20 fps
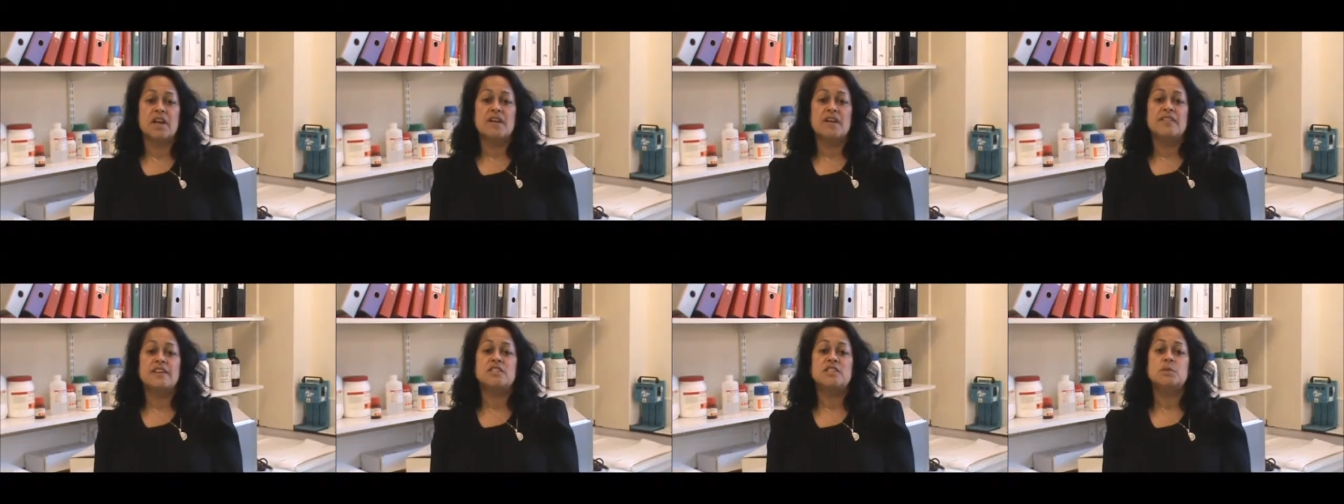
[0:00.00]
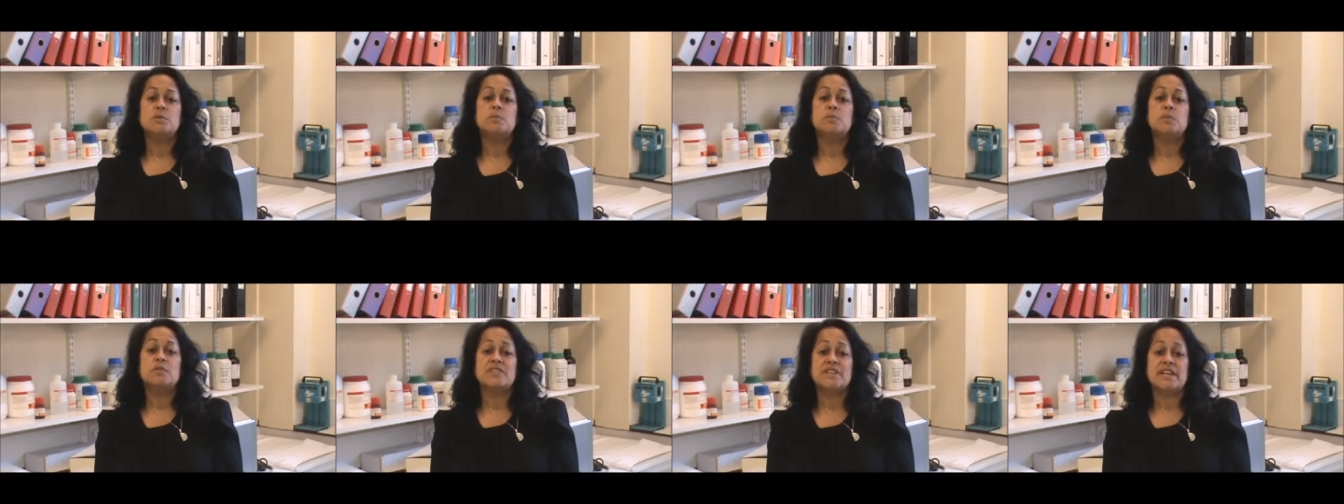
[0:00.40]
This
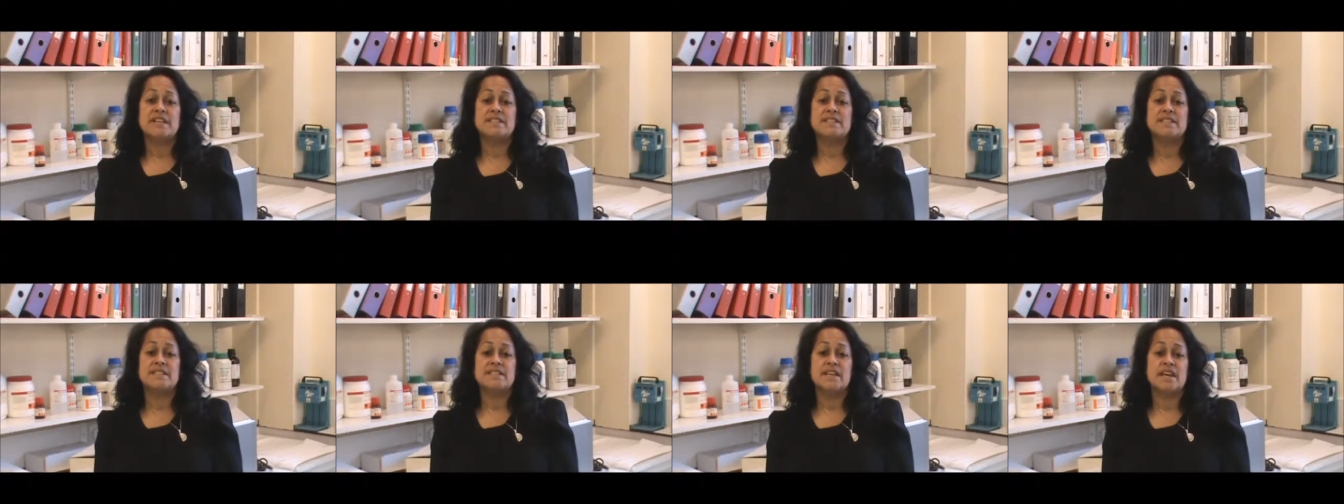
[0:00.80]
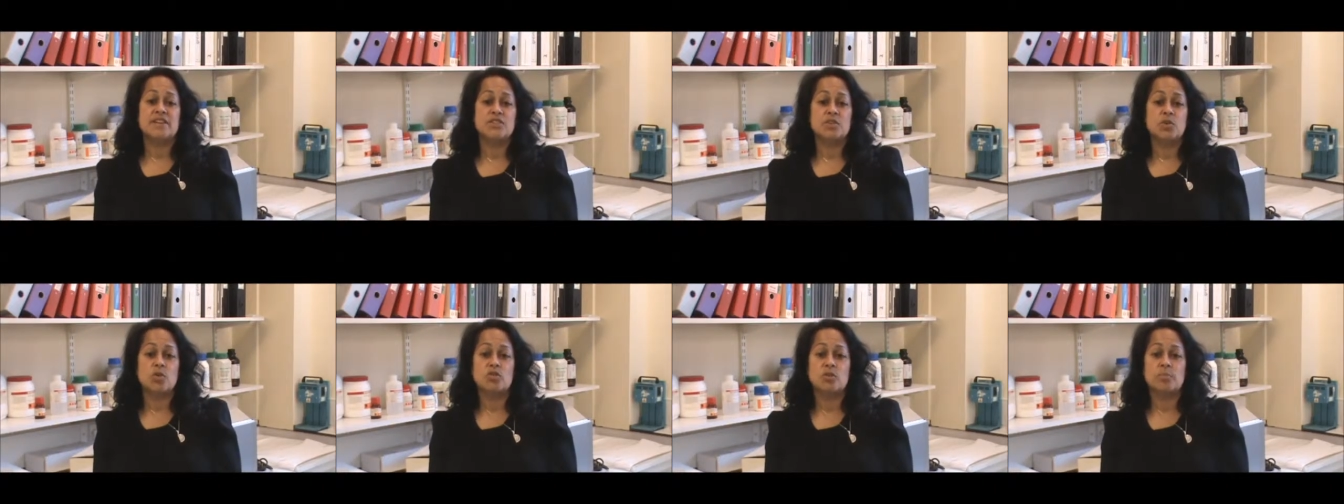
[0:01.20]
is presented
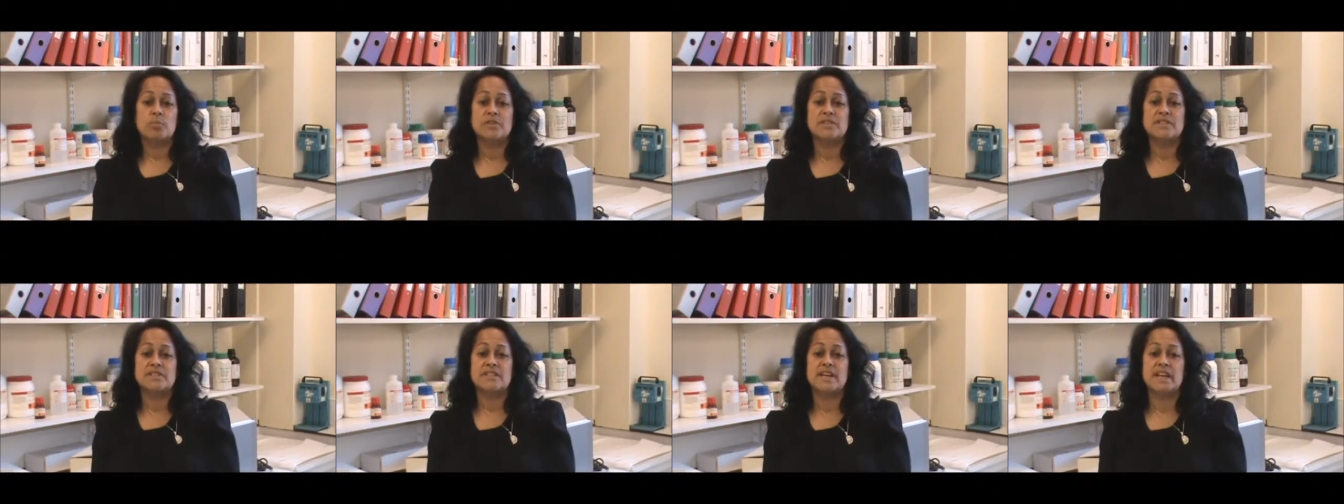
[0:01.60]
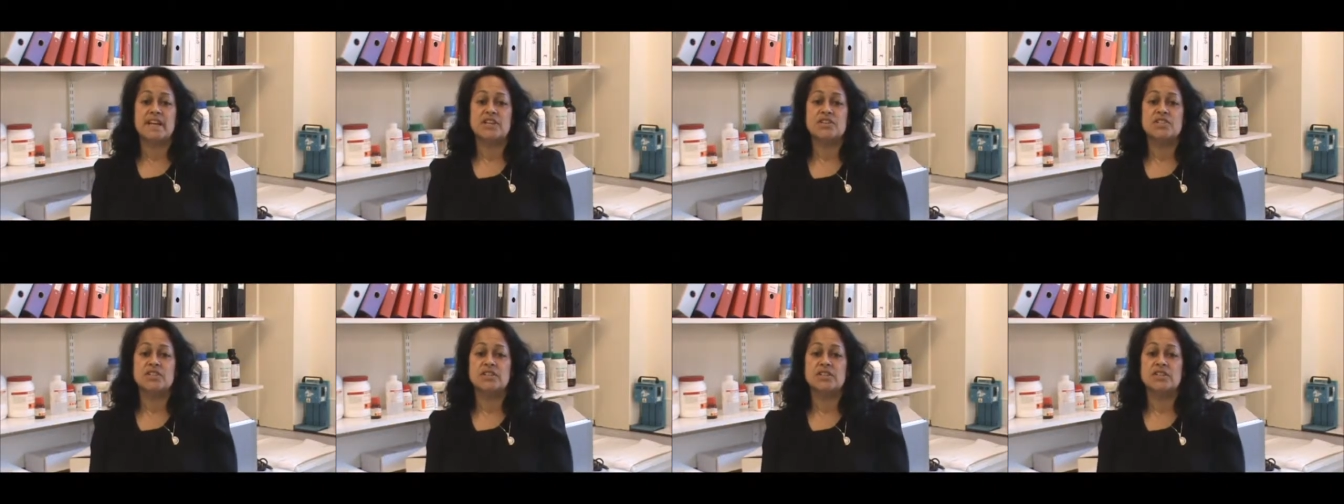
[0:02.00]
as an oral
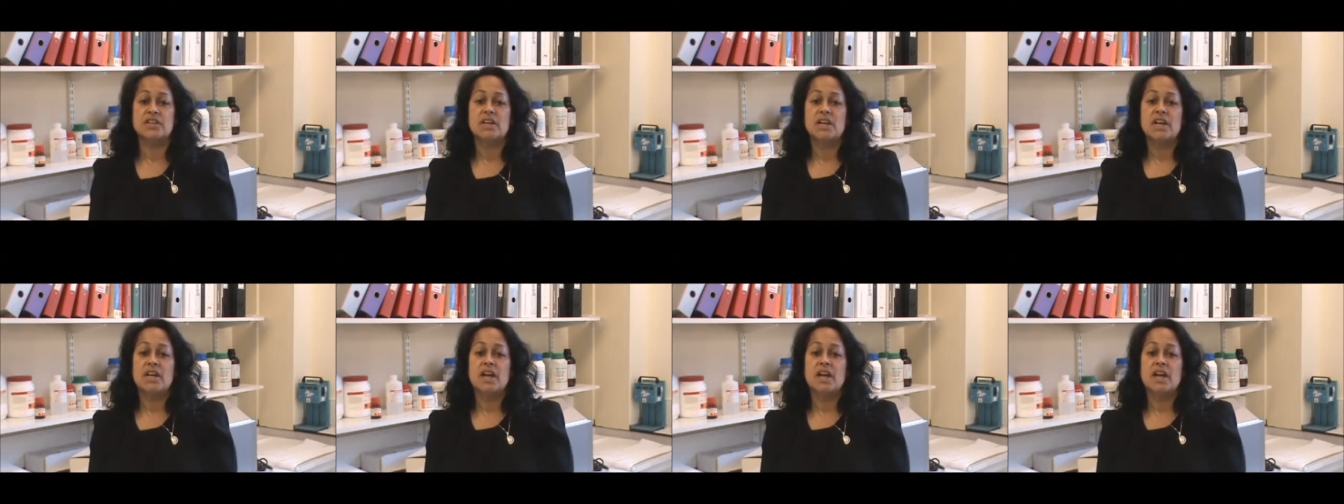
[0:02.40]
presentation